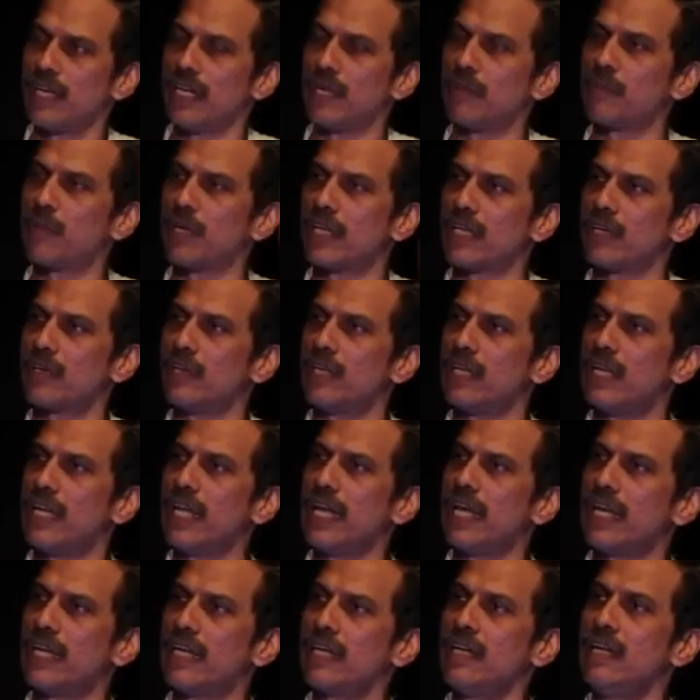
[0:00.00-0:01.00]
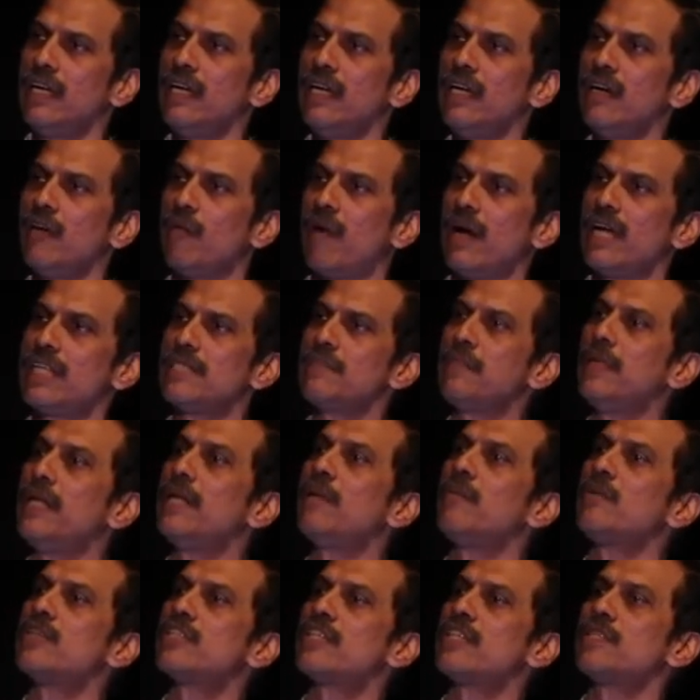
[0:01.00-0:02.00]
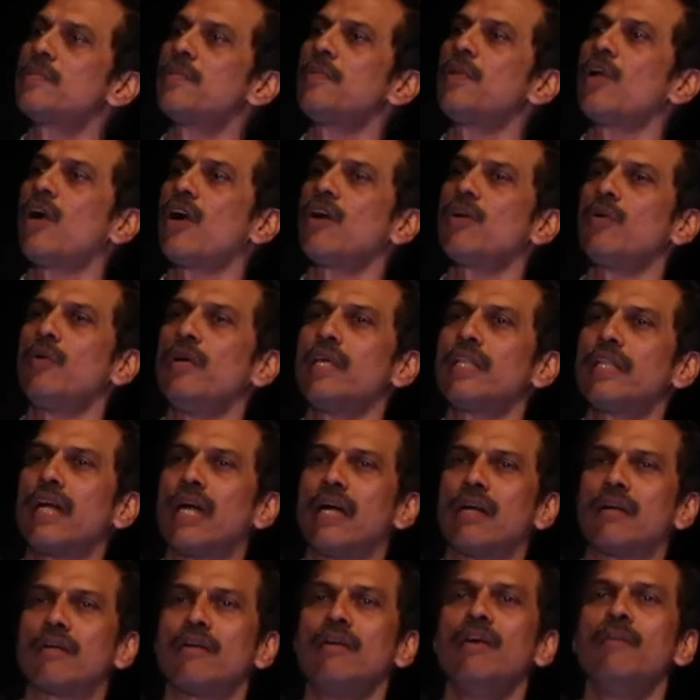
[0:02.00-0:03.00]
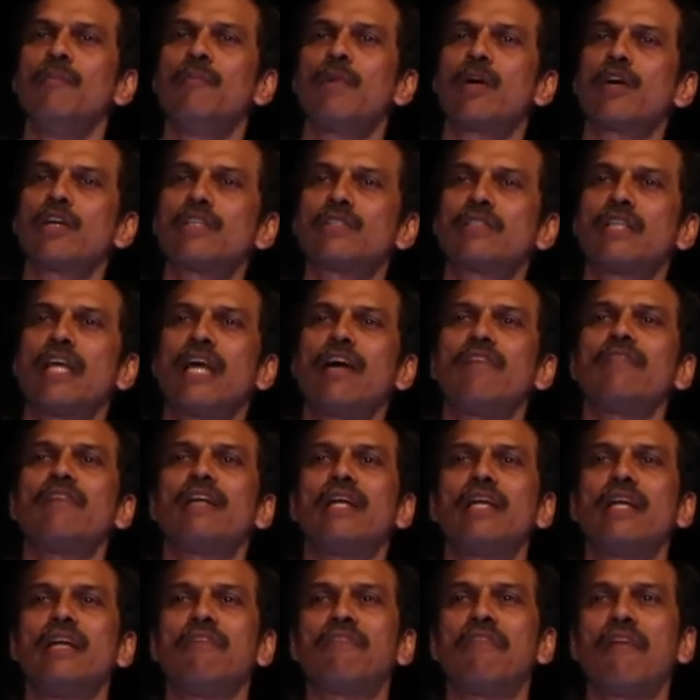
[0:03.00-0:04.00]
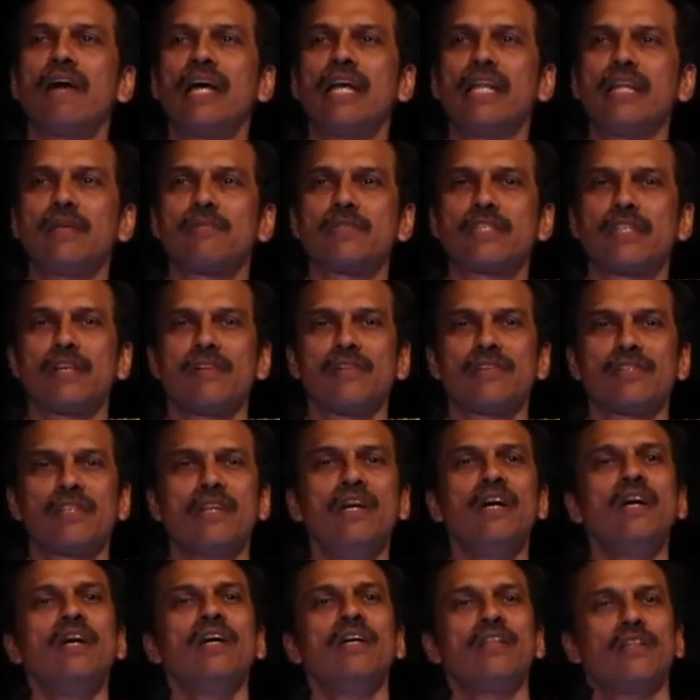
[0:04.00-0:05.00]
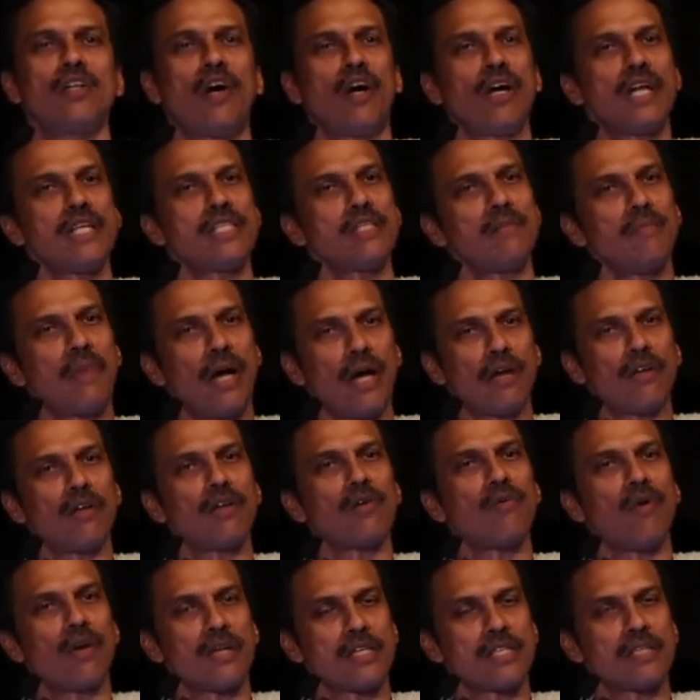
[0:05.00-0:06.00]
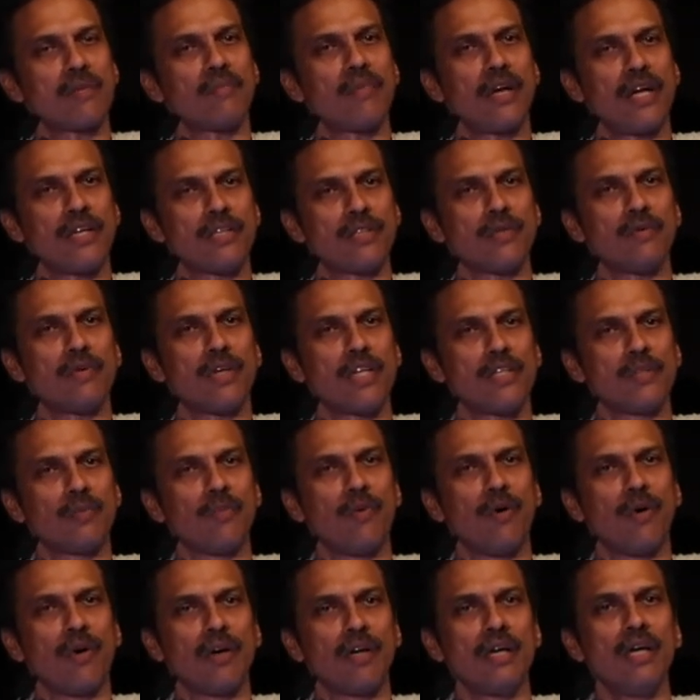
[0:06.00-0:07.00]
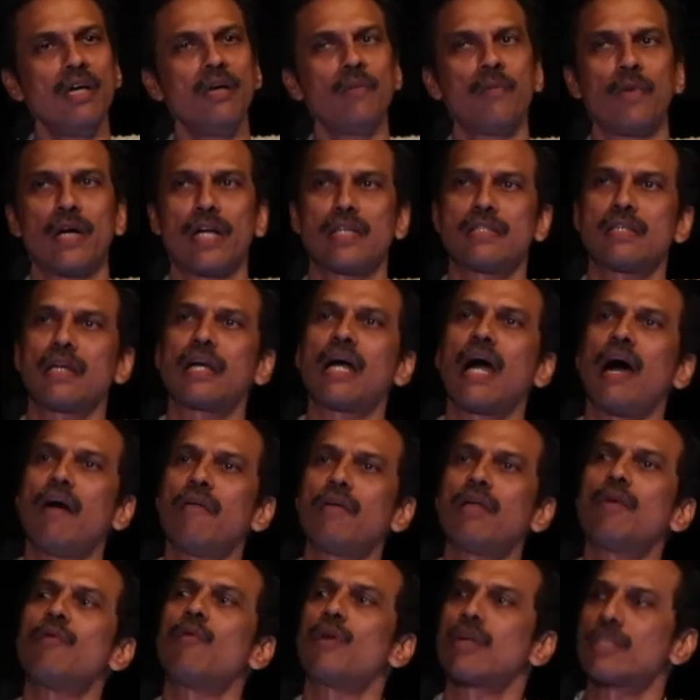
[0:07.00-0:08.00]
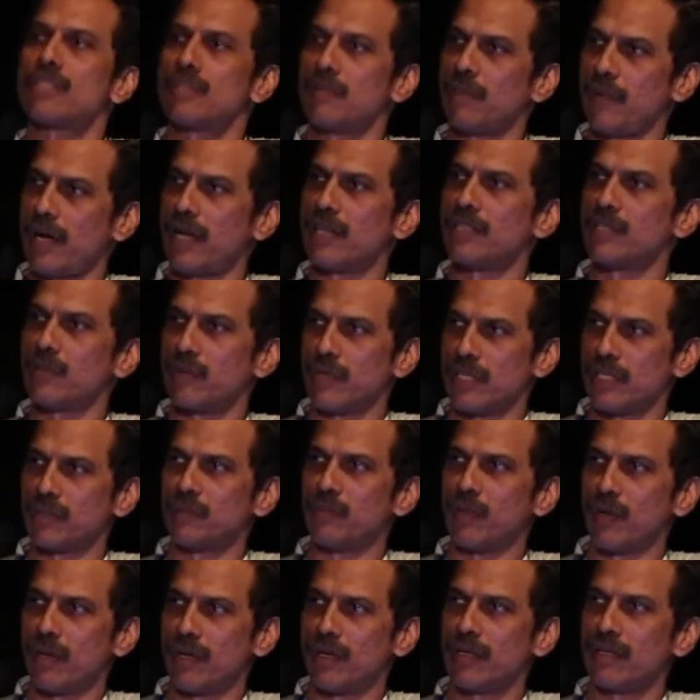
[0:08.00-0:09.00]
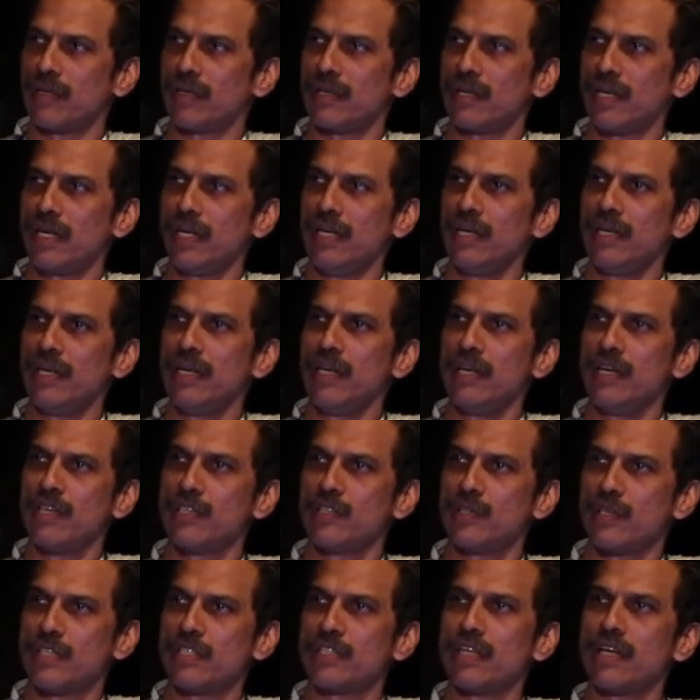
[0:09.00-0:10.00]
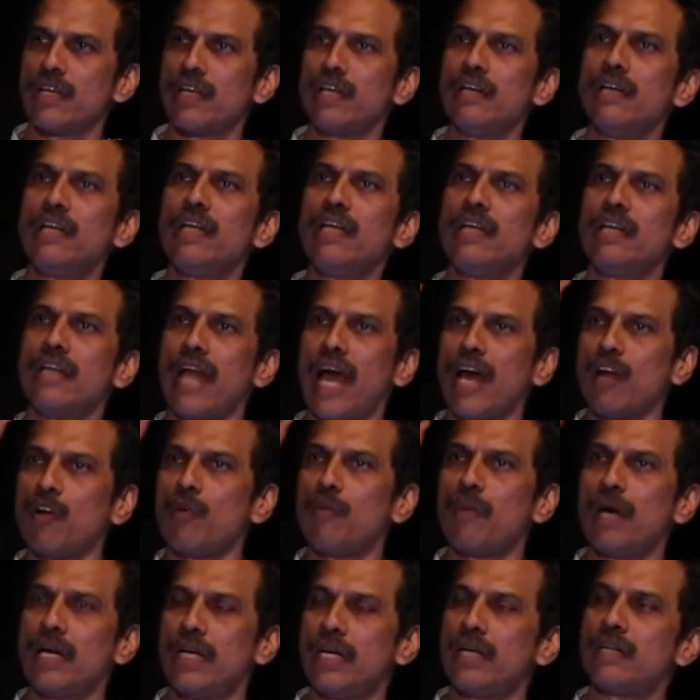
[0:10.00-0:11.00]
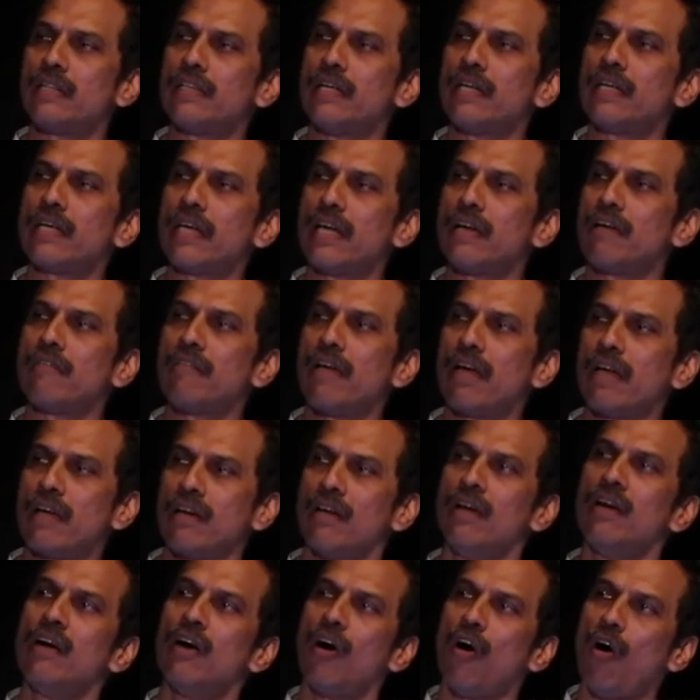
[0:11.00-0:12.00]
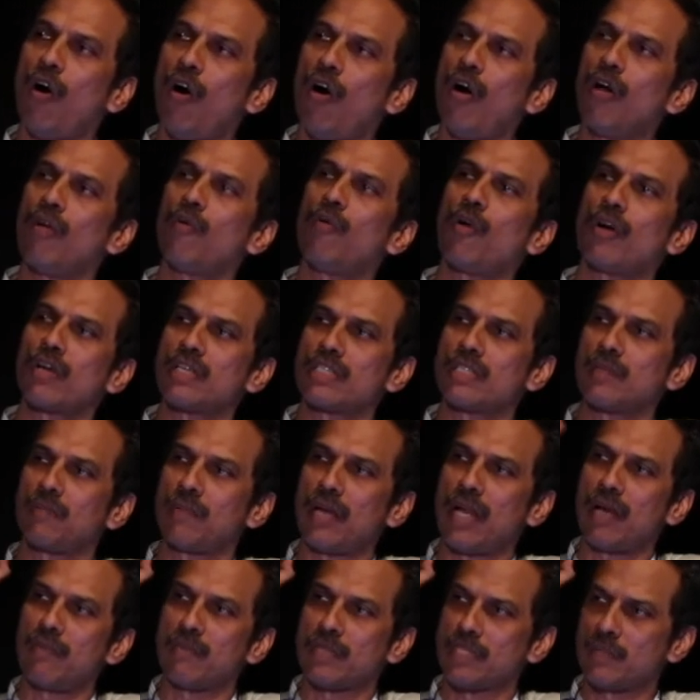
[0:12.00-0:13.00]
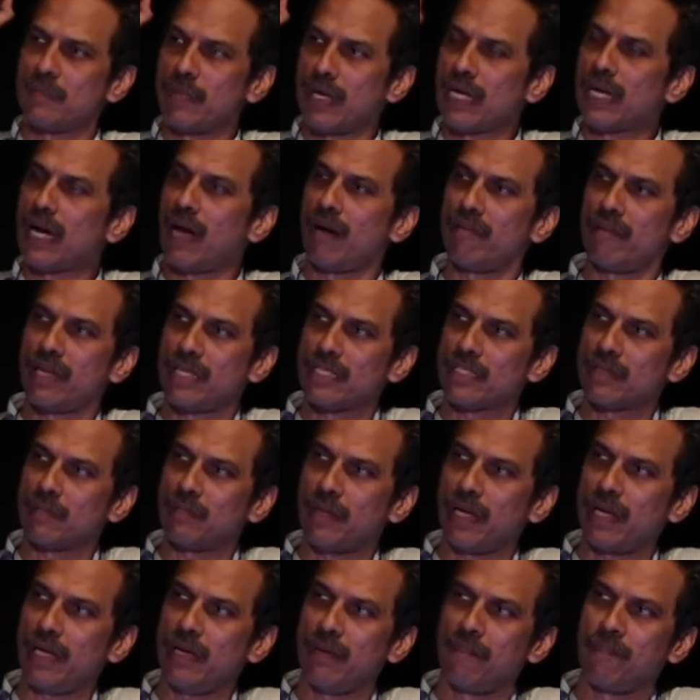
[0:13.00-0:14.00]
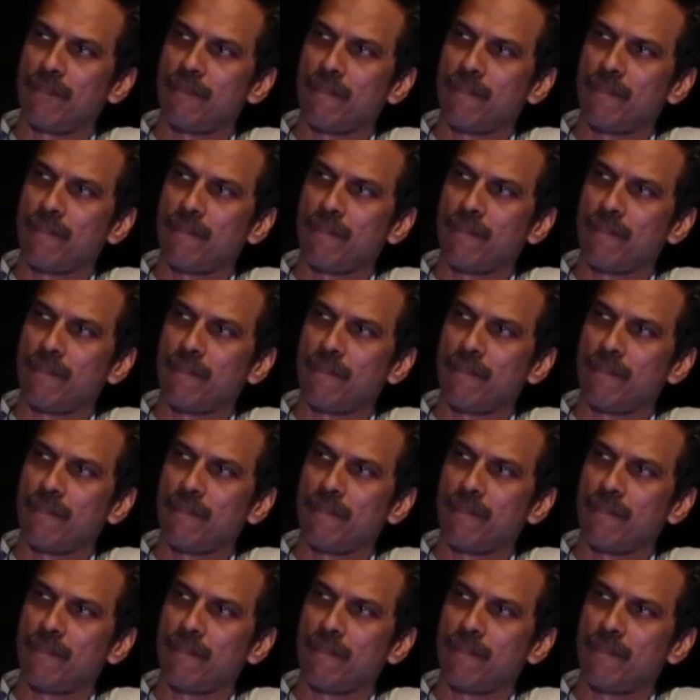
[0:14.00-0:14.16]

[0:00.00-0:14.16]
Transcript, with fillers: in a particular lane. Why is BWSSB not doing that? Because they have defined themselves not as a Bangalore Water Supply and Sewerage Board, but as a Kaveri Water Supply and Sewerage Board, right? So it's a really narrow-minded thinking where all water supply must be Kaveri supply